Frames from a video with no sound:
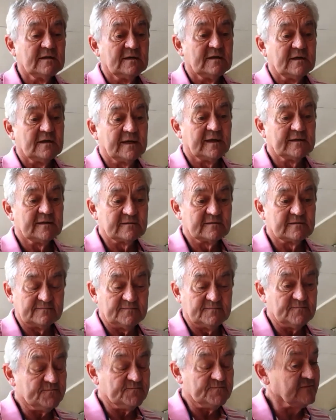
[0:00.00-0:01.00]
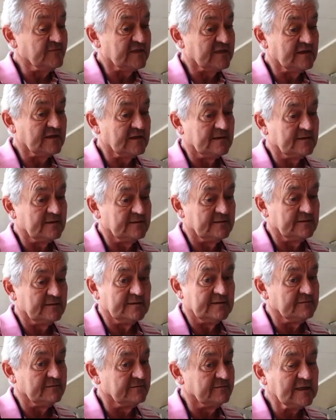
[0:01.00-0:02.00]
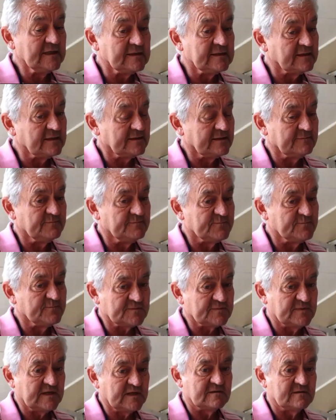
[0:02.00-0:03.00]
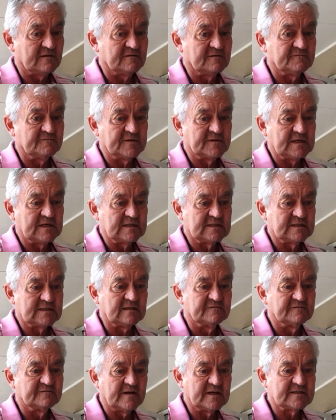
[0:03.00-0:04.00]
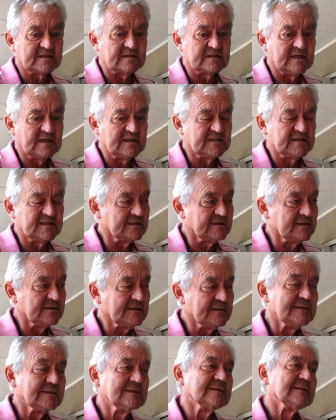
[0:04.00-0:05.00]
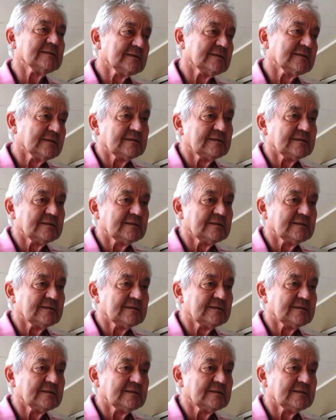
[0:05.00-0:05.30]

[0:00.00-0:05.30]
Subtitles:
Mm-hmm. And the prospect of self-isolation. Mm-hmm.